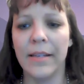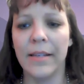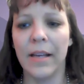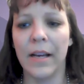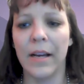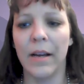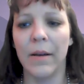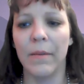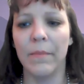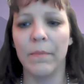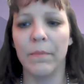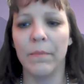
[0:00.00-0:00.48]

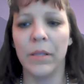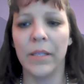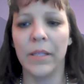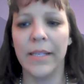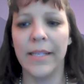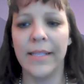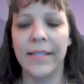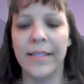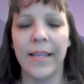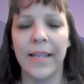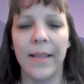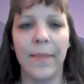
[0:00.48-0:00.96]
And
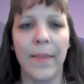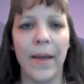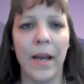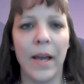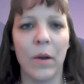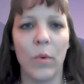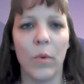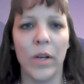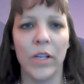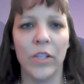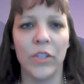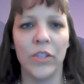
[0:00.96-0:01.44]
please send
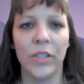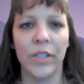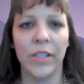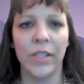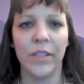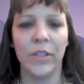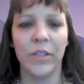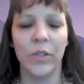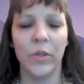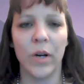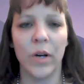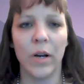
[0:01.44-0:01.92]
that
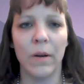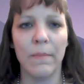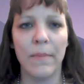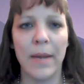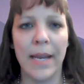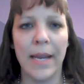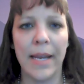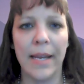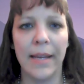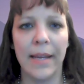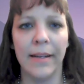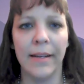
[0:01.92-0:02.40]
question to our
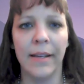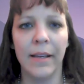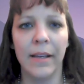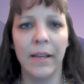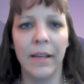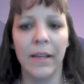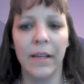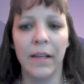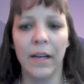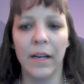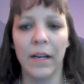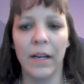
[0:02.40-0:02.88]
main
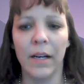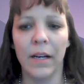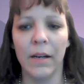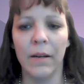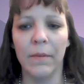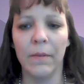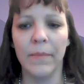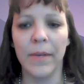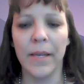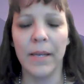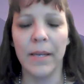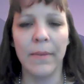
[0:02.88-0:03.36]

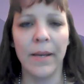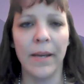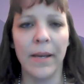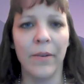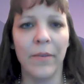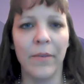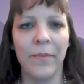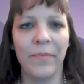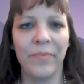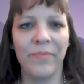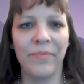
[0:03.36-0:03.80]
email.